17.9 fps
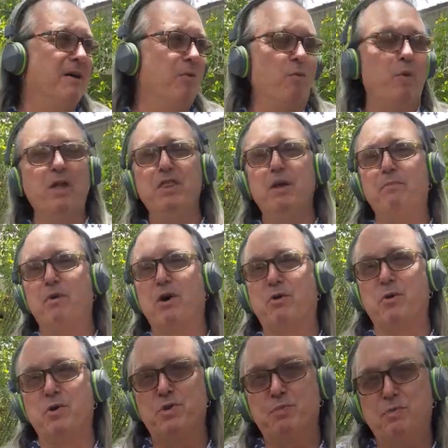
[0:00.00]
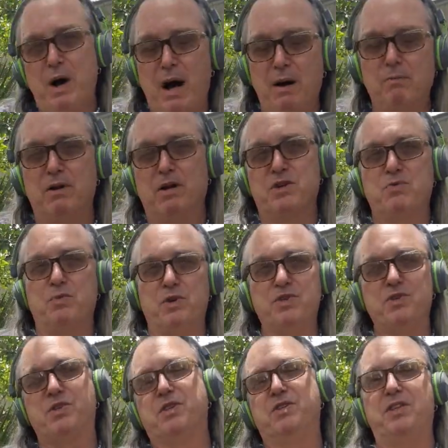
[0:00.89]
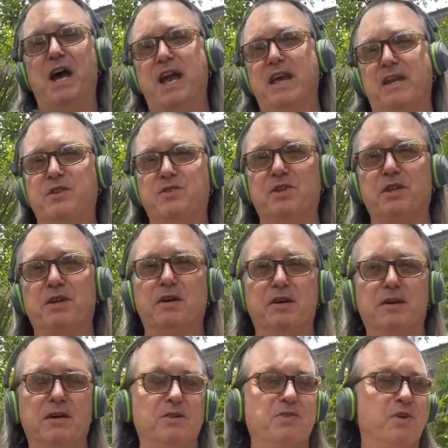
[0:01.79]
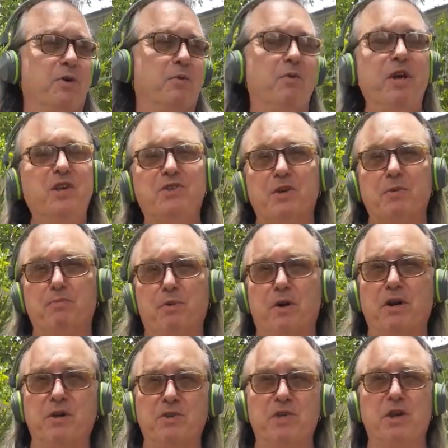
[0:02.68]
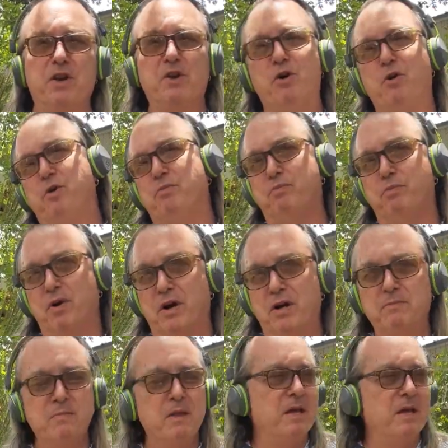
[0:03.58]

When the book was published, what's the date? Is it a recent book? Is it an old book?